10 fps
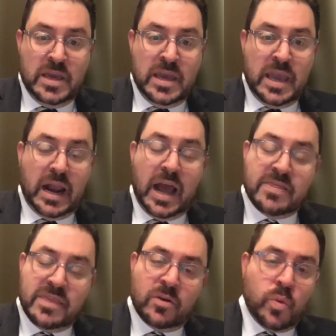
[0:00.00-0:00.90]
And I
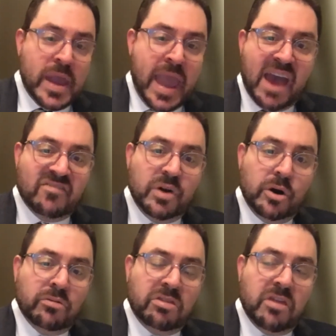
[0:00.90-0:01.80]
think we have
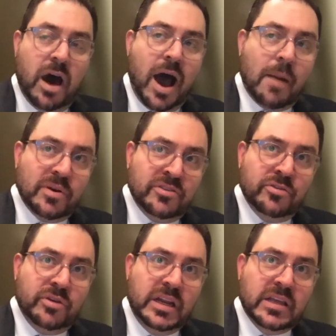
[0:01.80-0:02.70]
both the
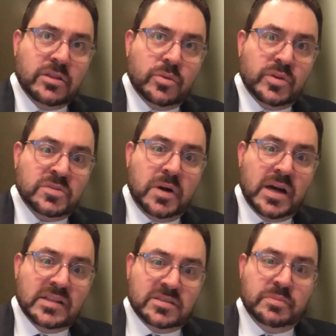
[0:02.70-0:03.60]
opportunity and the
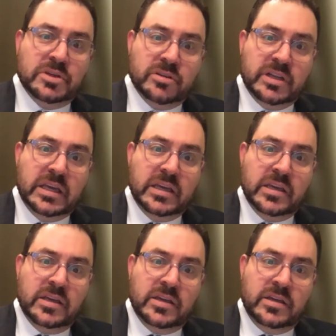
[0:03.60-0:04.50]
responsibility,
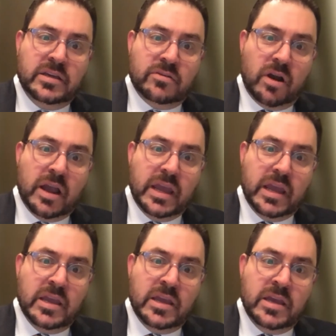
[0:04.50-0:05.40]
right,
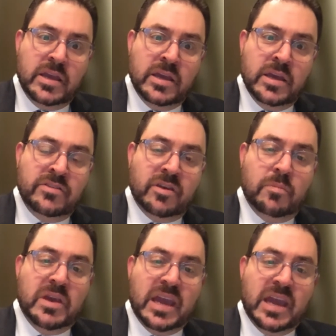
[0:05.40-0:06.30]
to
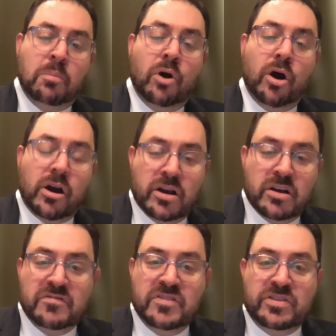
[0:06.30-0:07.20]
be a part
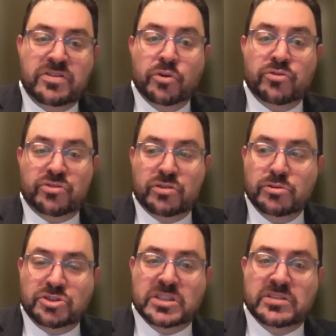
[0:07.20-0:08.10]
of those
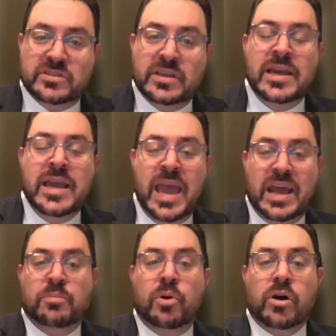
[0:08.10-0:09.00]
solutions and a
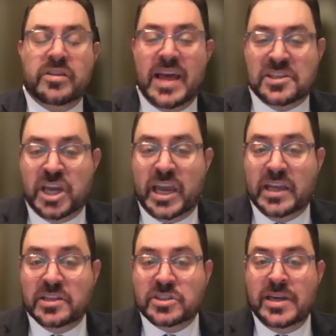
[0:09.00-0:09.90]
part of that
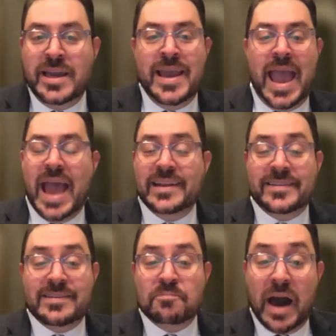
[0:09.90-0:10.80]
change. And it's,
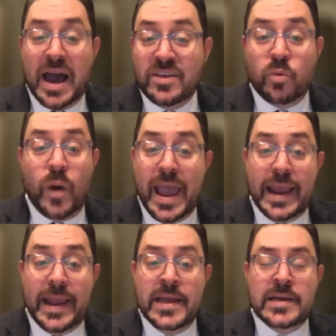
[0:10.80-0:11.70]
by the
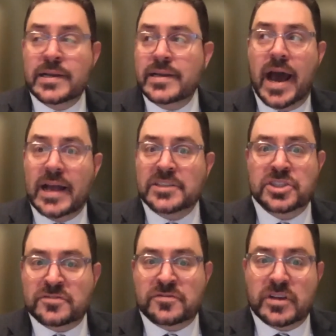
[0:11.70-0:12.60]
way, not
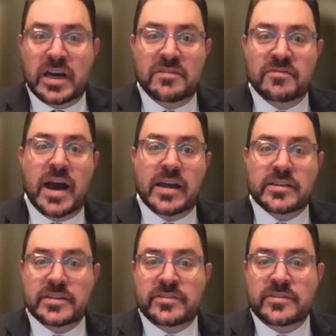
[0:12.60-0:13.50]
just for gun
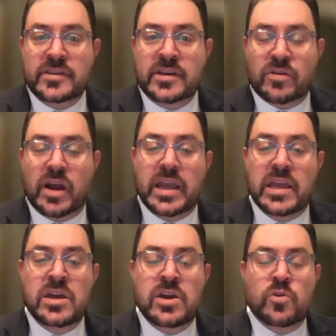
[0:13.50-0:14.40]
violence, right?
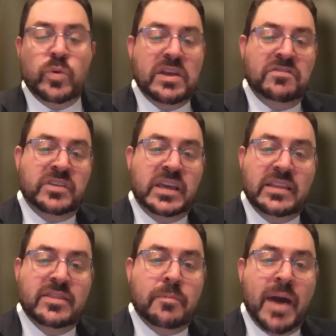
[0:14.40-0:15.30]
We've seen
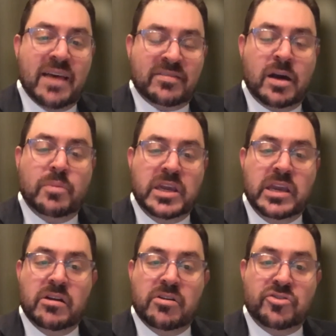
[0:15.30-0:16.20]
the past couple of
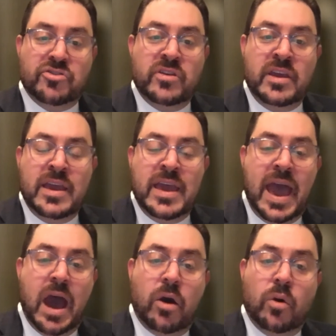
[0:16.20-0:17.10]
years
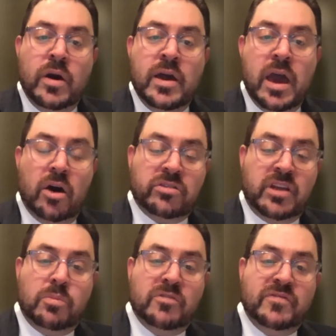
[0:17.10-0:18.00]
how healthcare
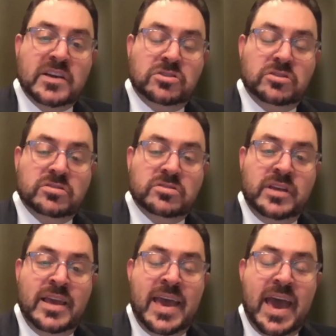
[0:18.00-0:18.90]
professionals
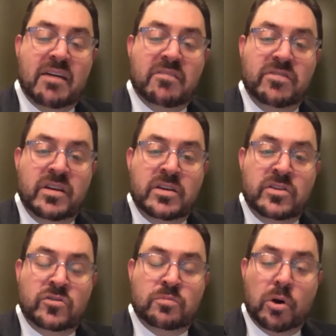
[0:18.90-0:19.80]
have
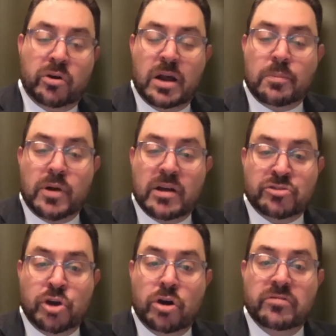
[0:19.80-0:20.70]
spoken up around
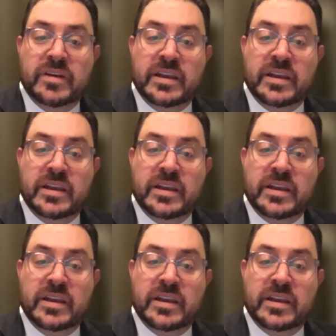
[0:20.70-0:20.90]
COVID.